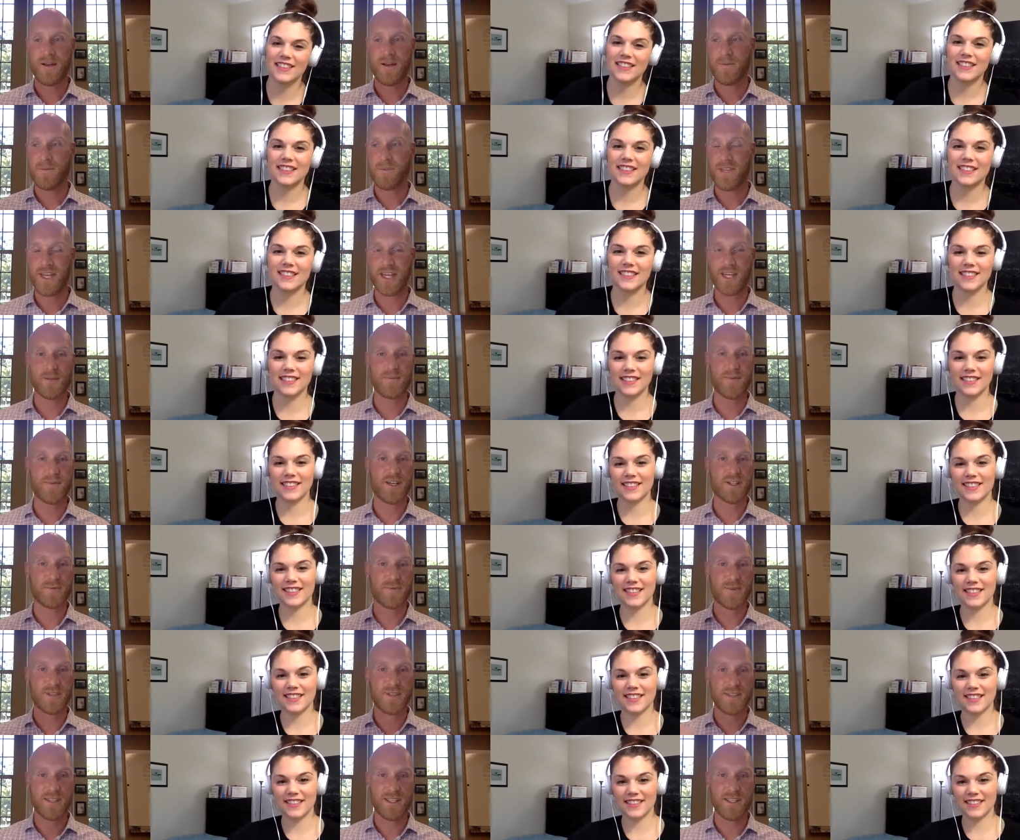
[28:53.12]
Speaker 1: take your
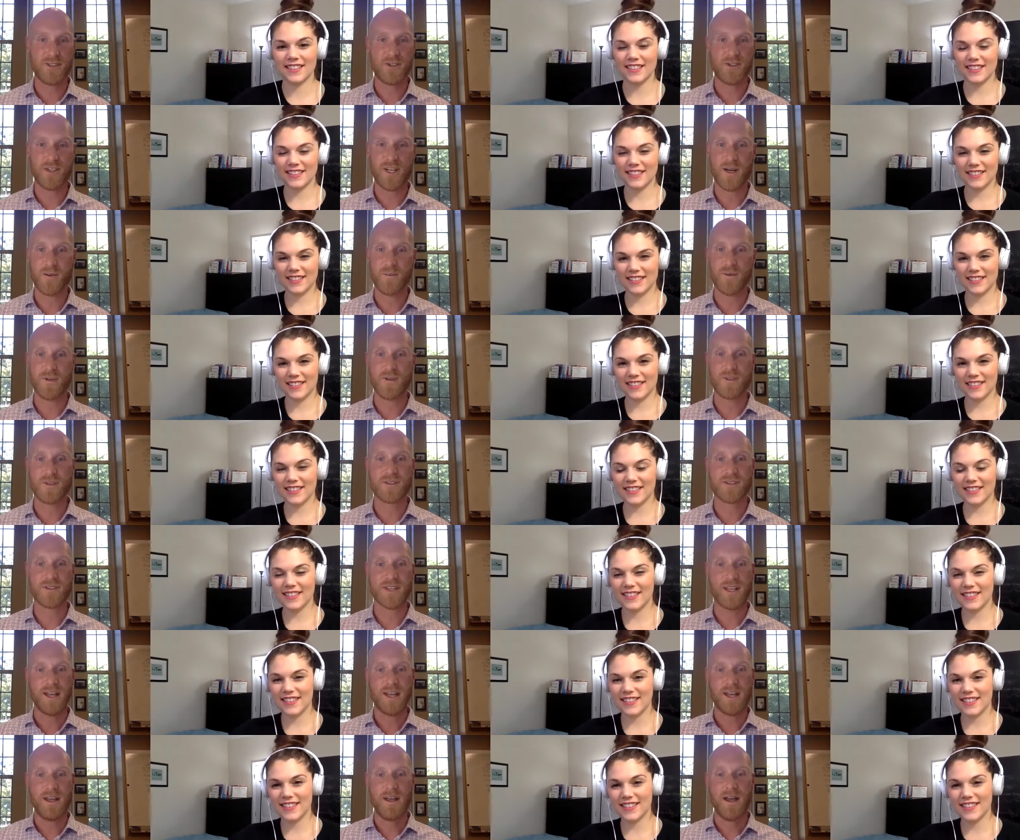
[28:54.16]
measurements, get your
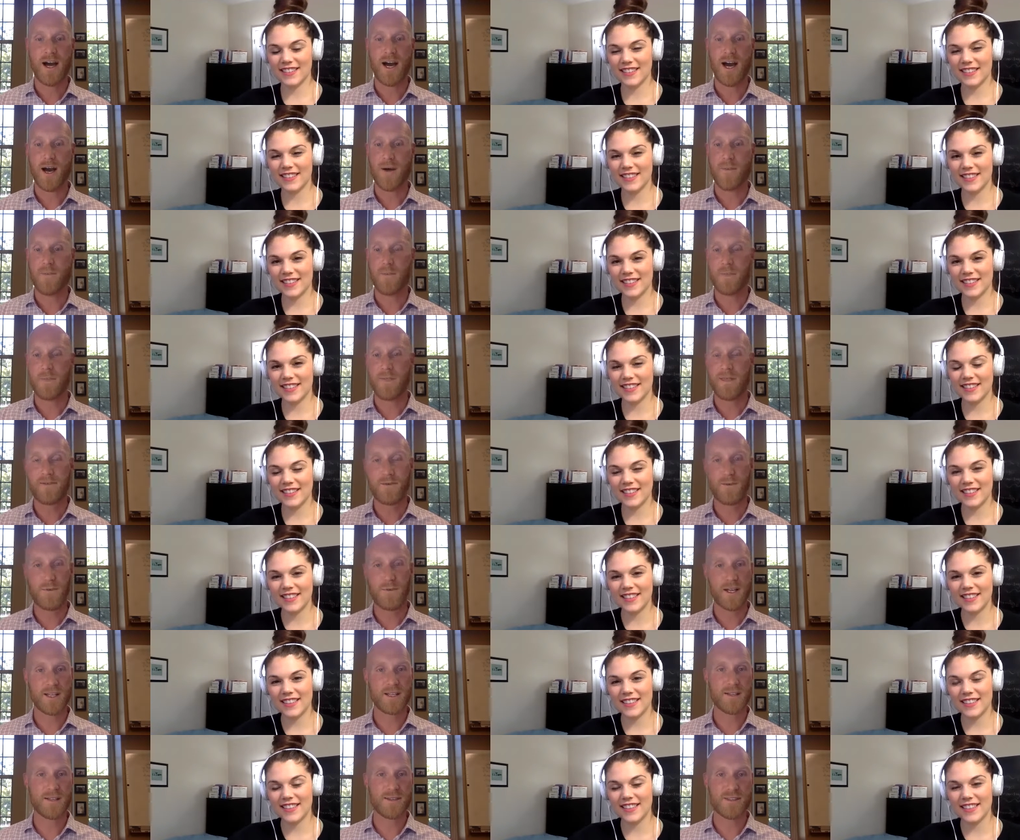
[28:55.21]
numbers. Um, if you
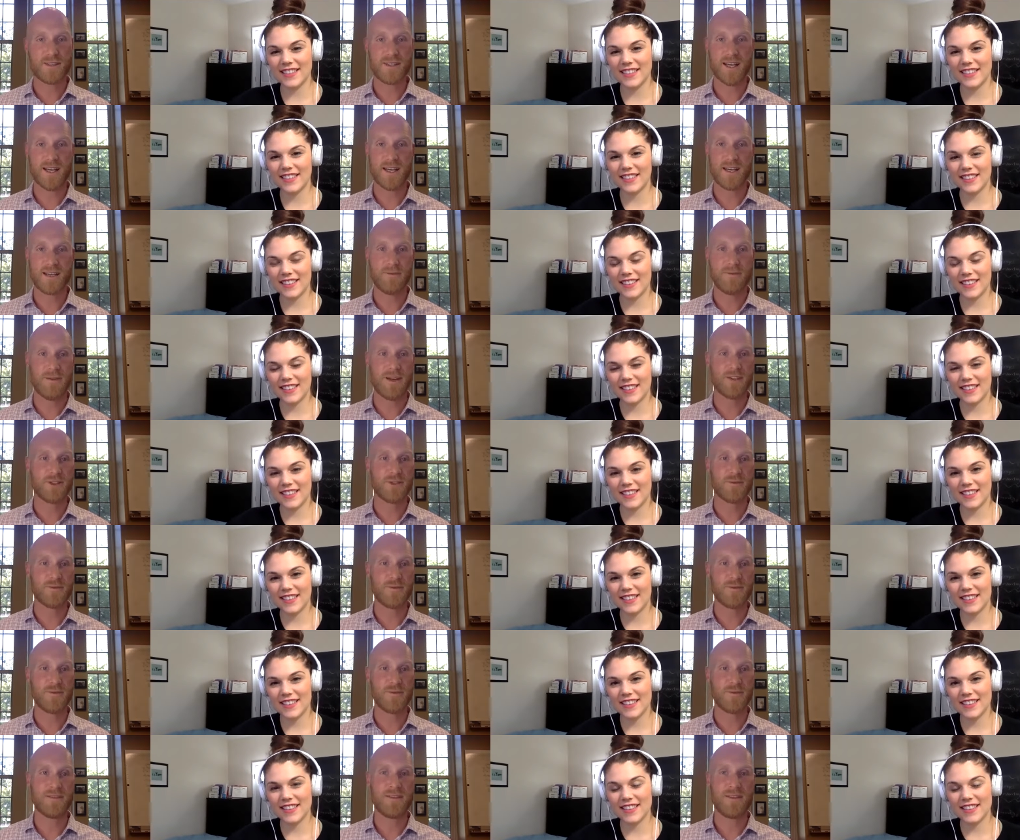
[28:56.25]
want to do a second
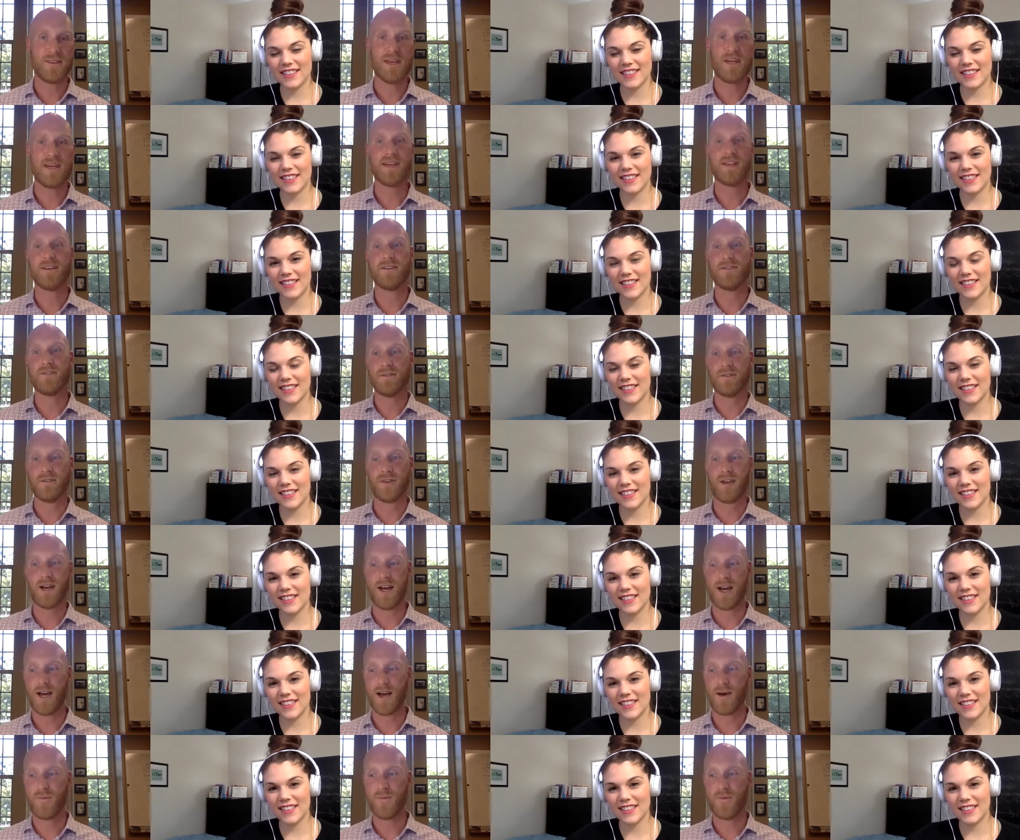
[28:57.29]
measurement, then
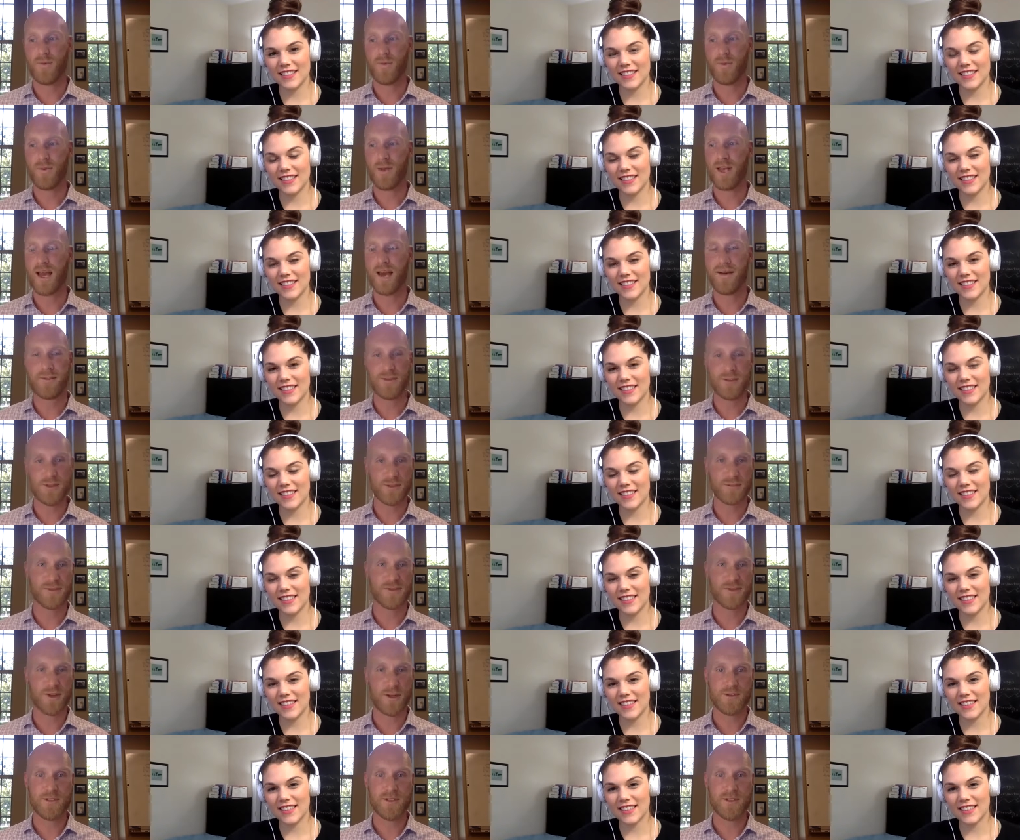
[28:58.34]
um, we have a
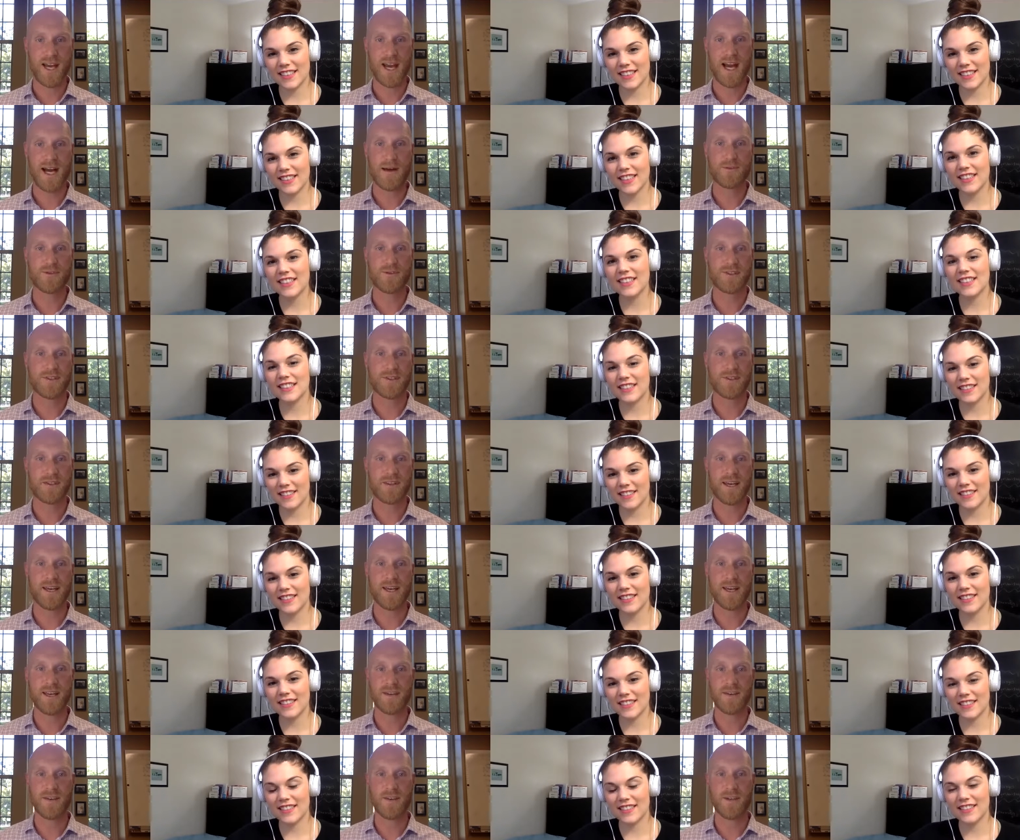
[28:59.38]
subscription option
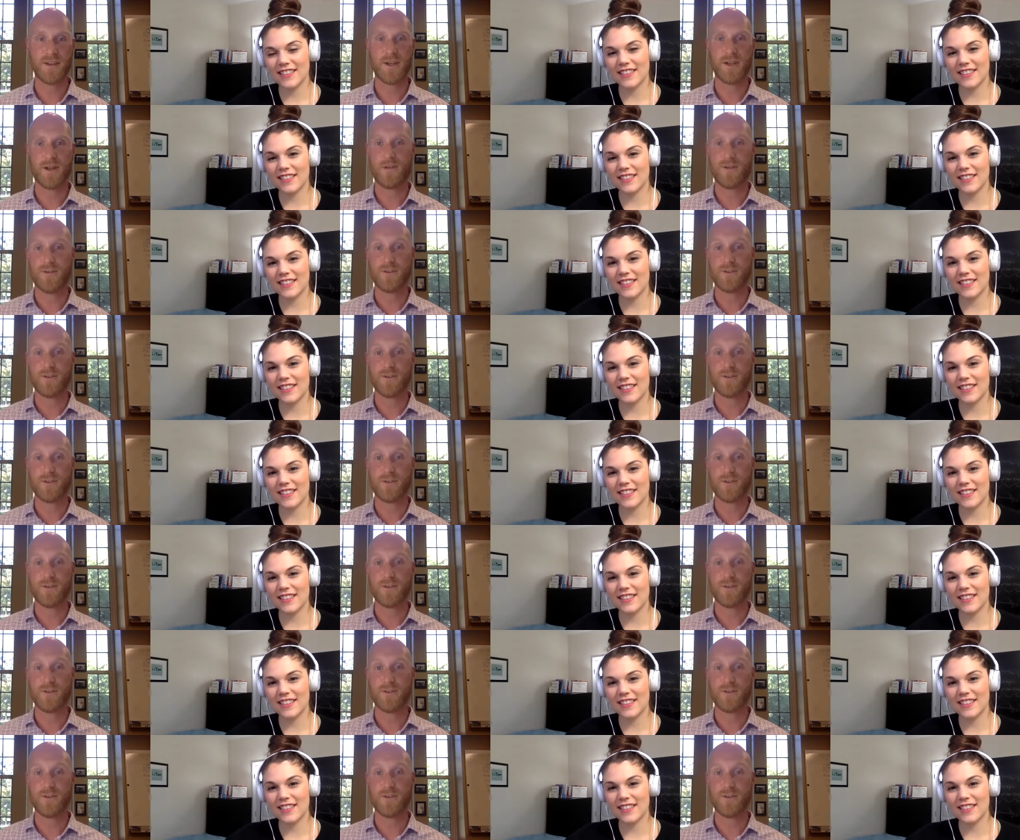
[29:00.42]
that, you know, if